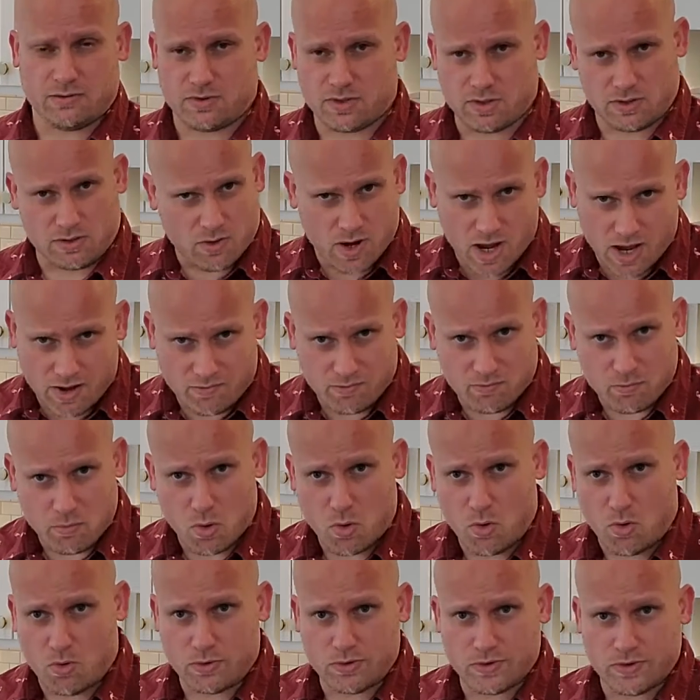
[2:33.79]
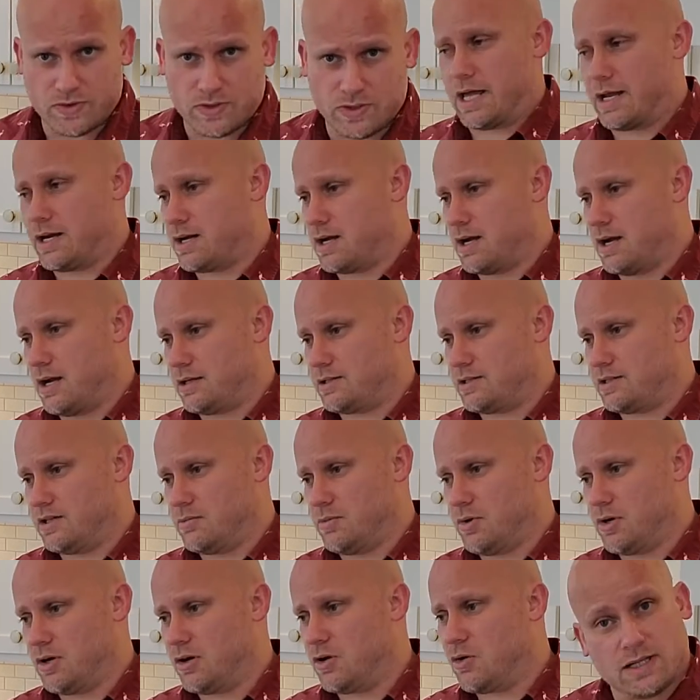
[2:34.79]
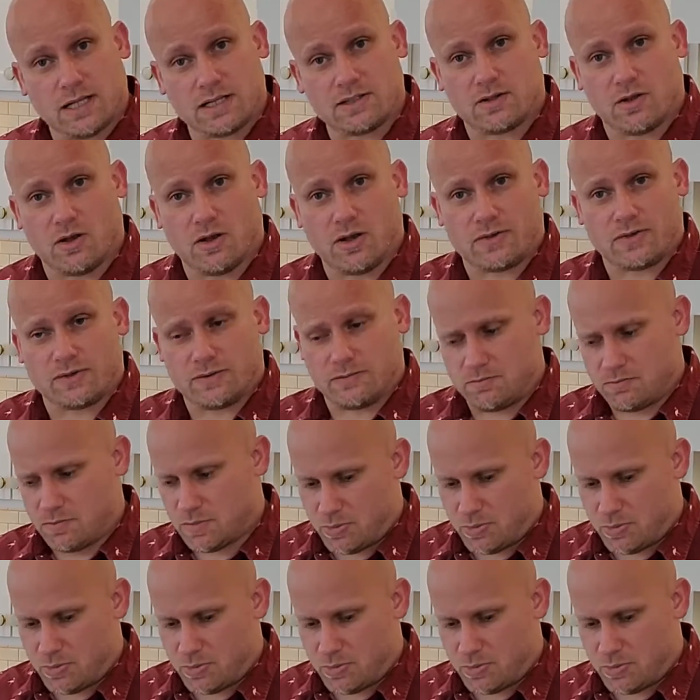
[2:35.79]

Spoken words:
So they'll have molds at a cocktail bar. That's awesome.